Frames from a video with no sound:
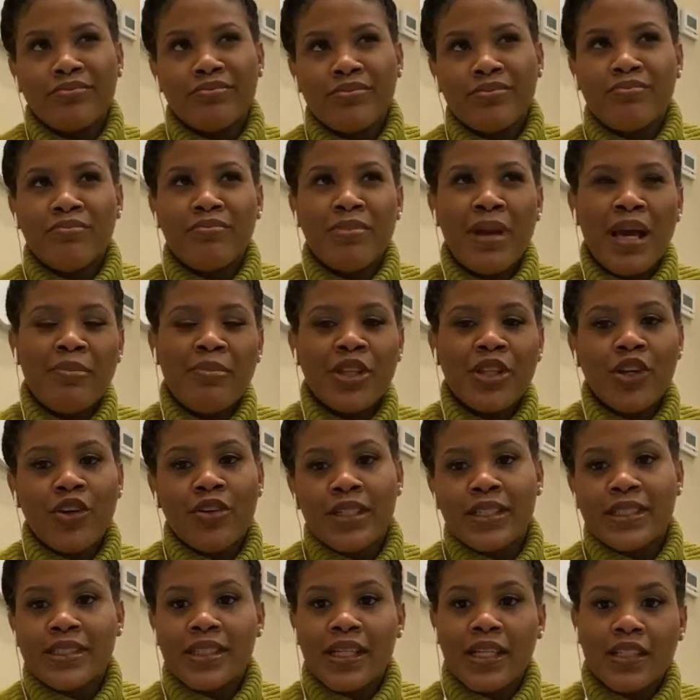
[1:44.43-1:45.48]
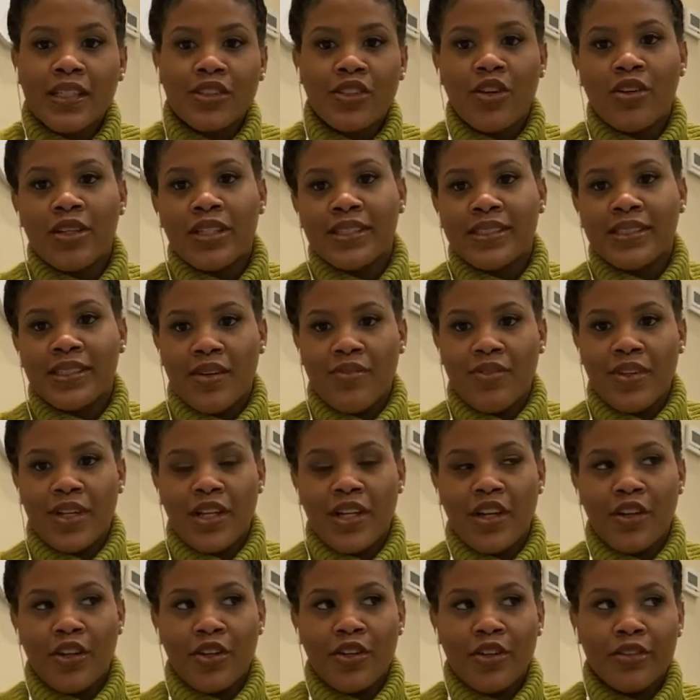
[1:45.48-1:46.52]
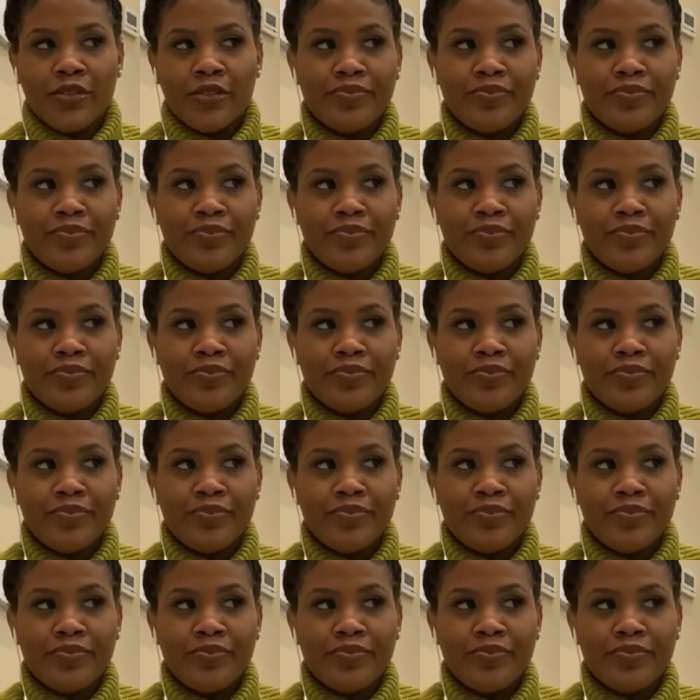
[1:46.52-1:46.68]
maybe 36, 37 and under.